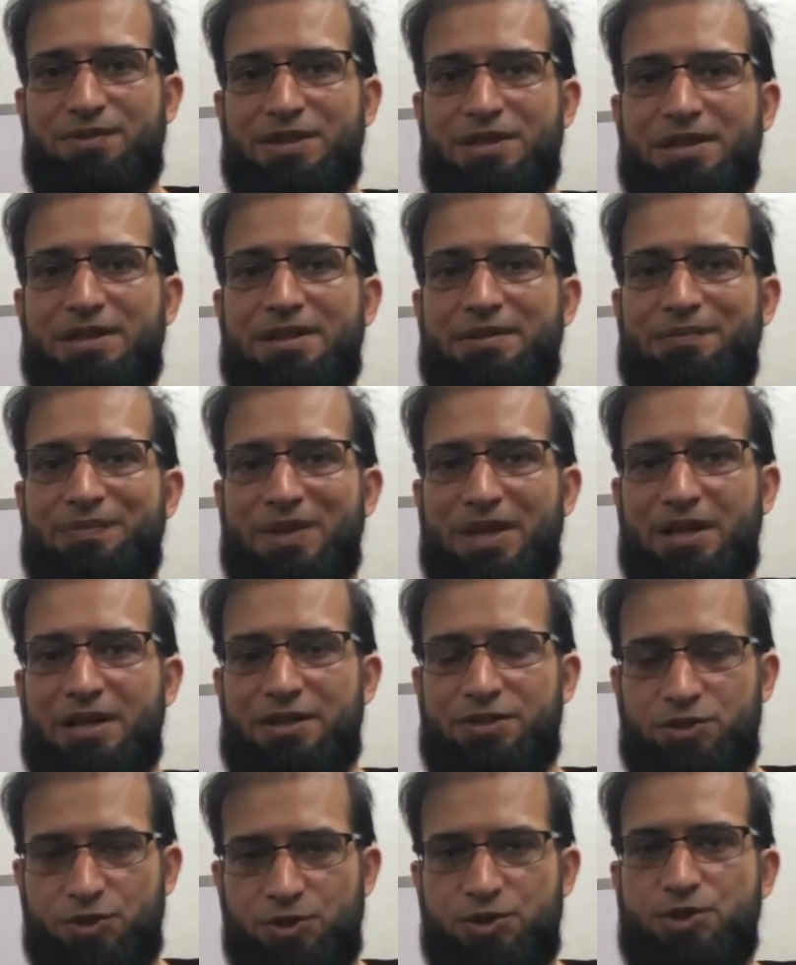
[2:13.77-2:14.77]

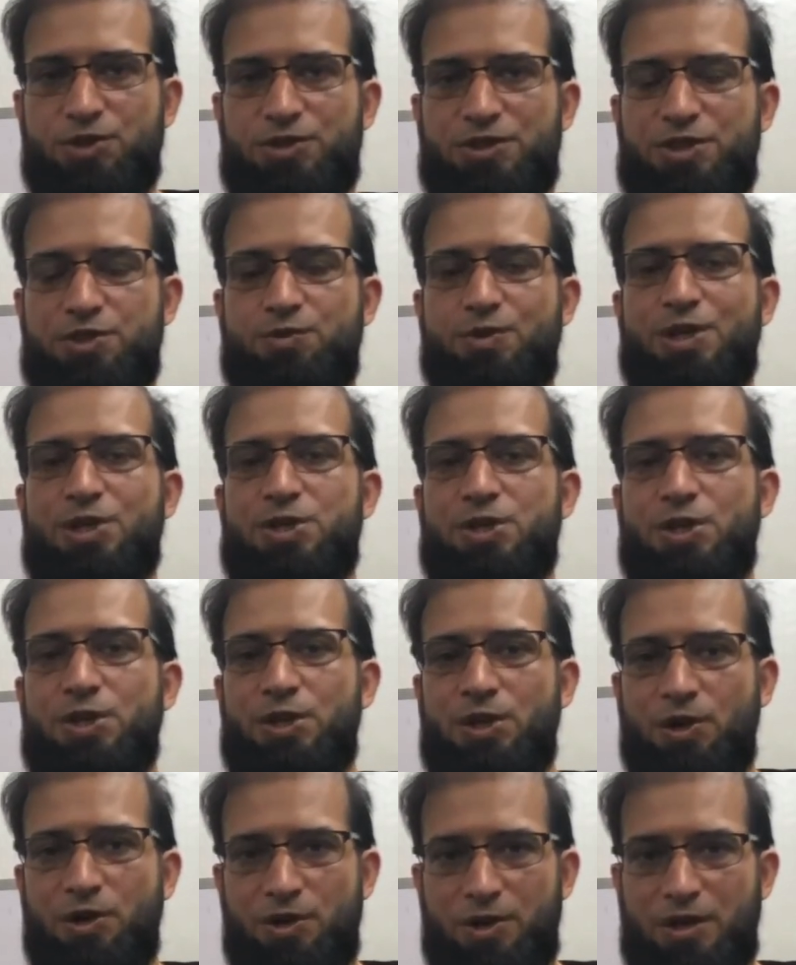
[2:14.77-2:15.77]
the social situation
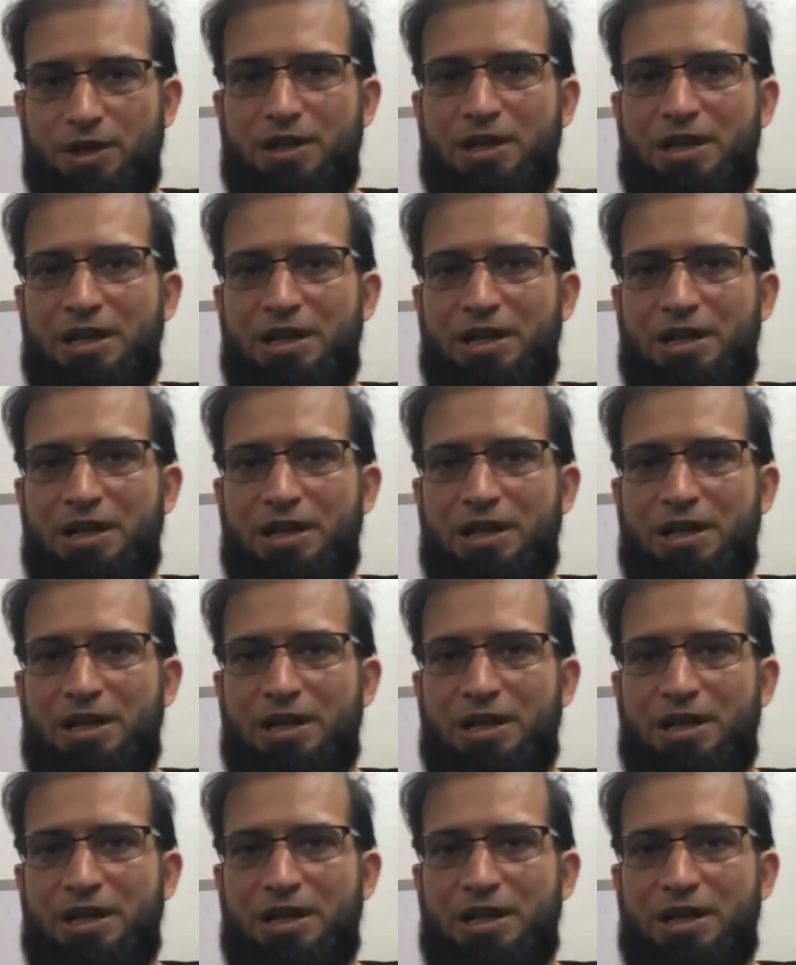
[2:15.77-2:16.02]
or